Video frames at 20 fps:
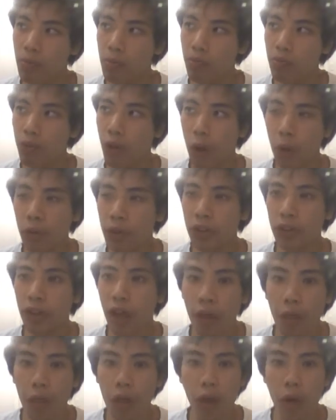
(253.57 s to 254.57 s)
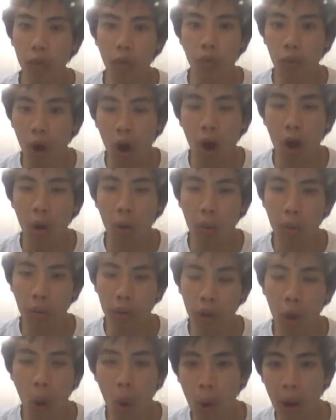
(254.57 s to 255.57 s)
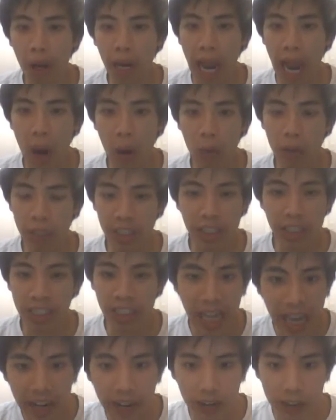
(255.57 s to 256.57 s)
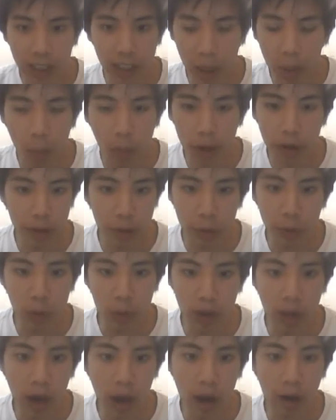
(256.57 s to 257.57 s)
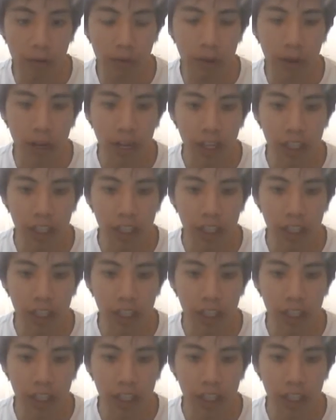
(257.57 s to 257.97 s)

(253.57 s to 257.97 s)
There is nothing wrong with going out to save someone you love.